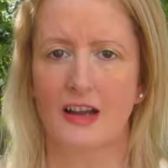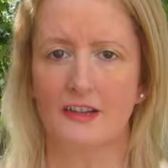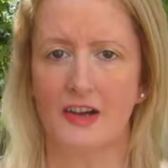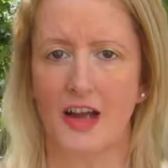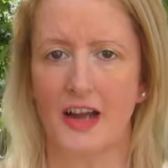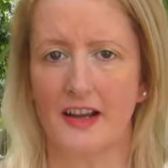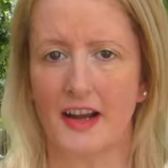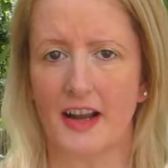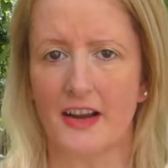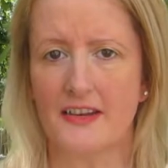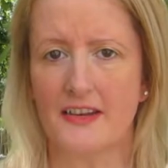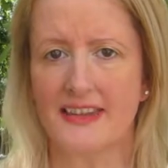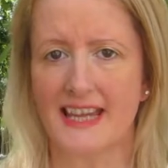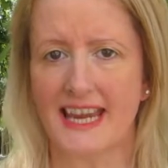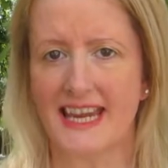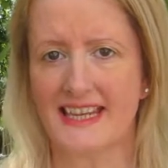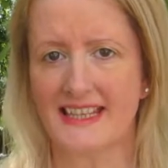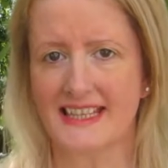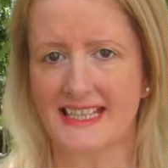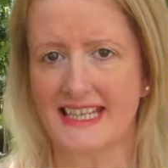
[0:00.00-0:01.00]
Righto,
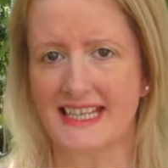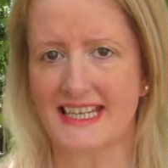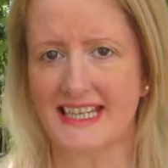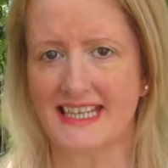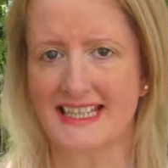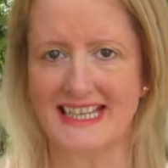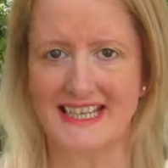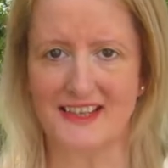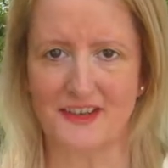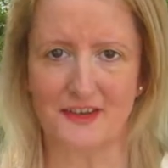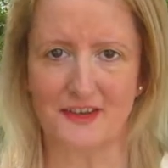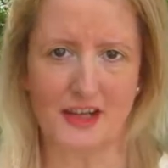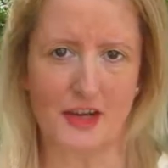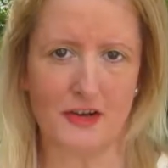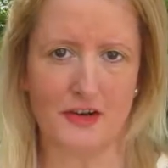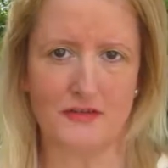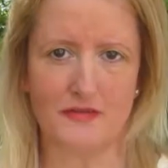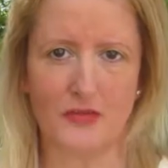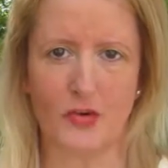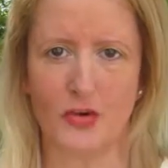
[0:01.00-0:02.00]
that is it of
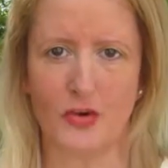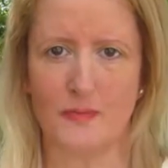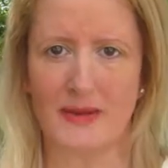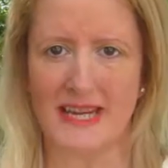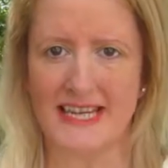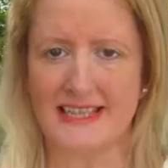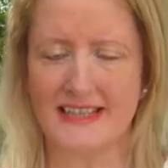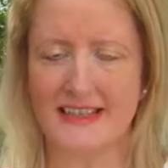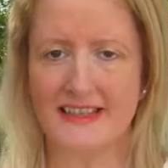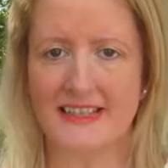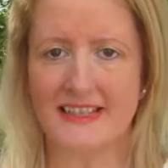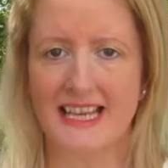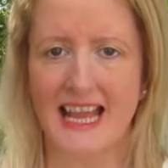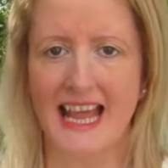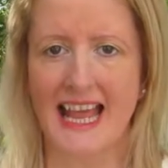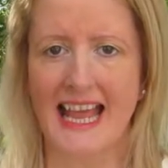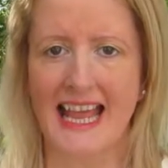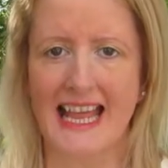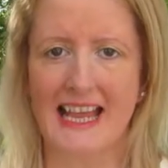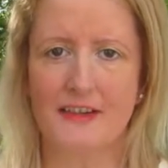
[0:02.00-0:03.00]
those four patterns.
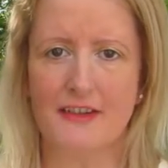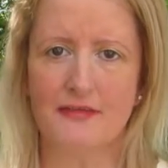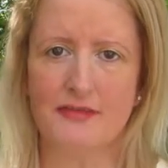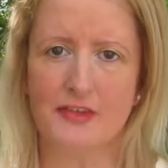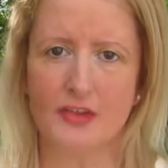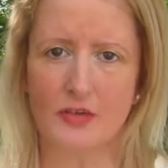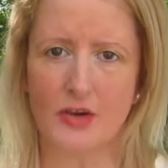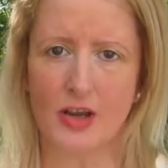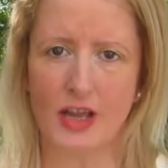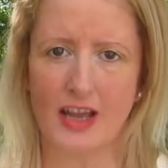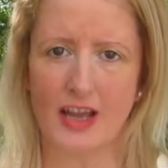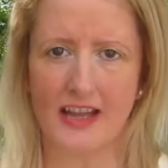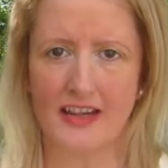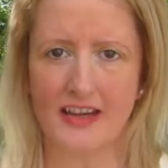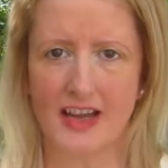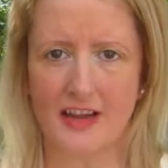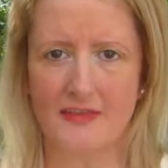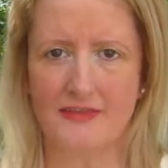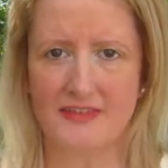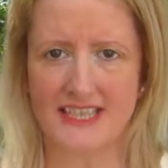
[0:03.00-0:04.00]
Have you heard
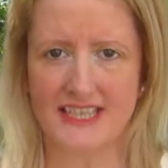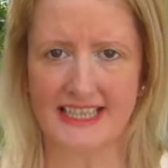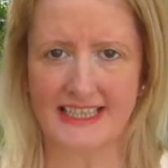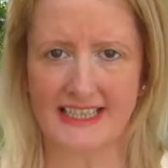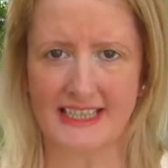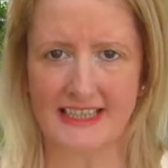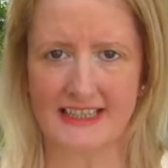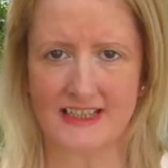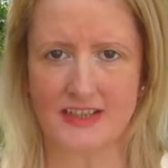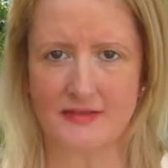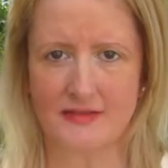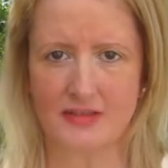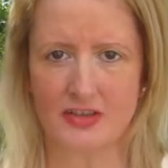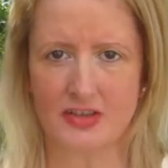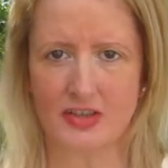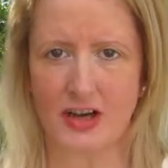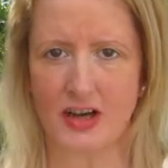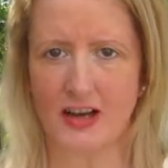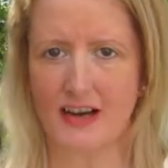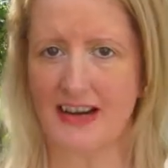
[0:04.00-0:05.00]
of Decades of
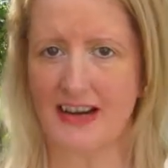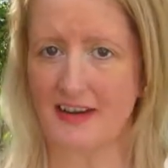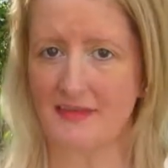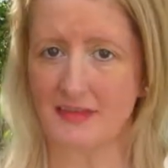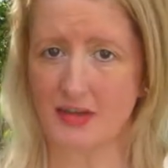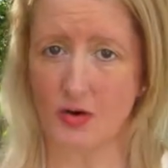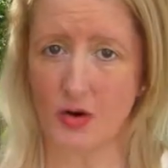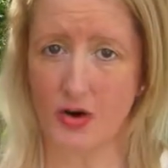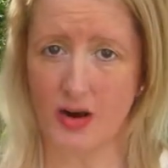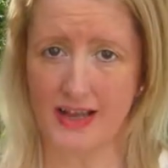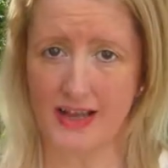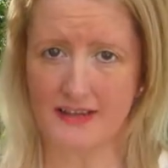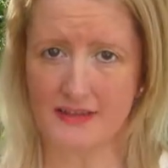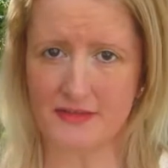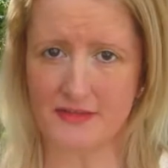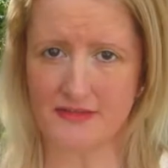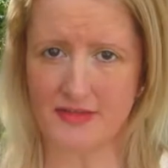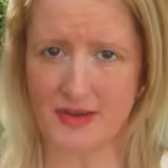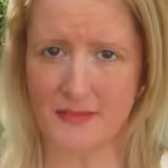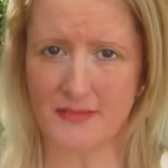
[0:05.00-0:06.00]
Style? Have you
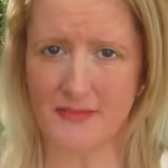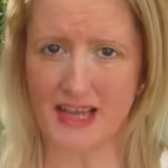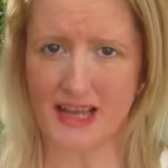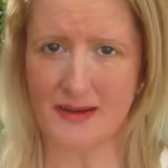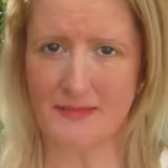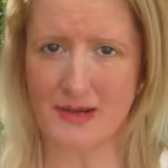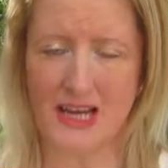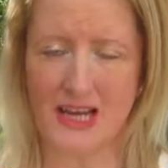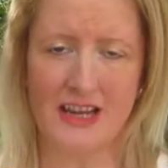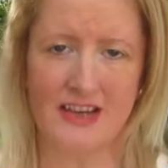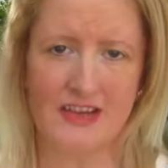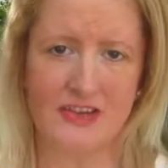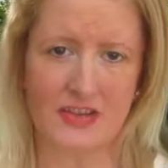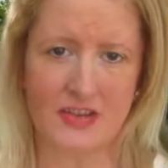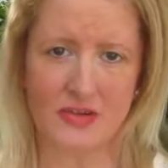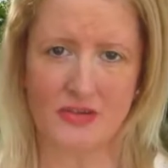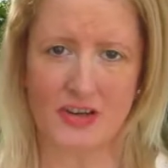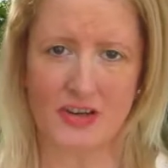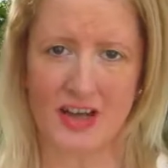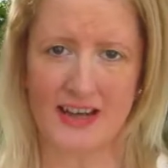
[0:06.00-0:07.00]
ordered from them?
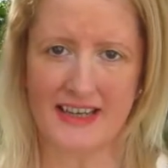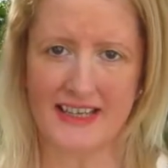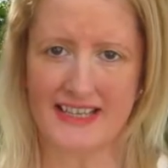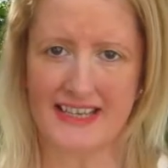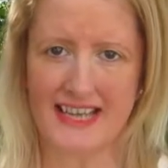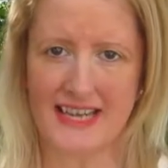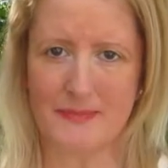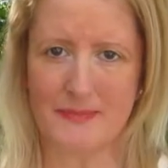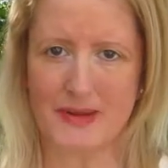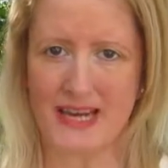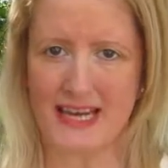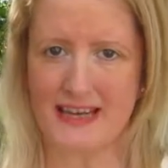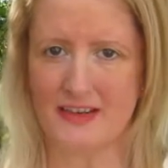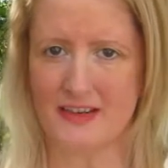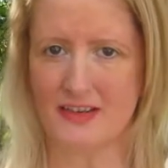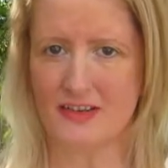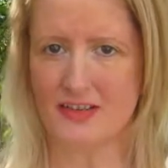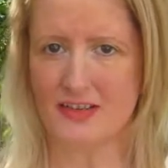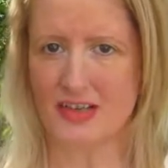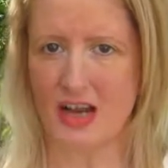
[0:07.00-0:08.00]
Do you like the
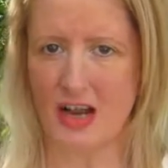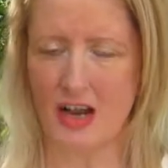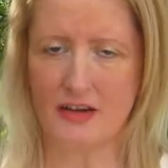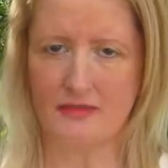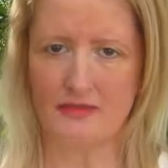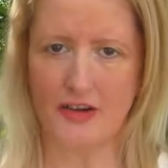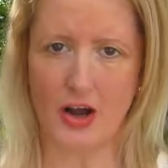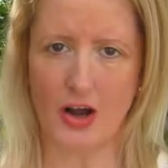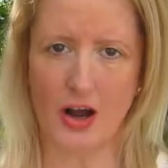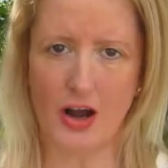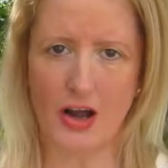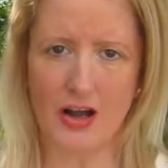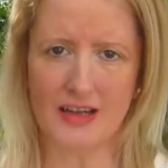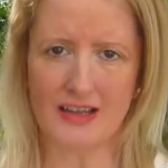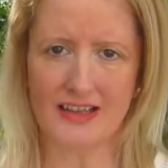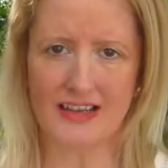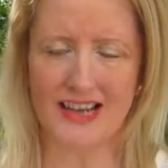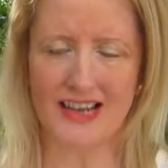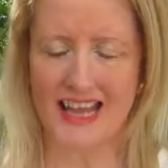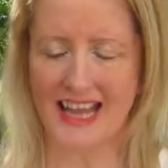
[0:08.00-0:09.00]
patterns overall?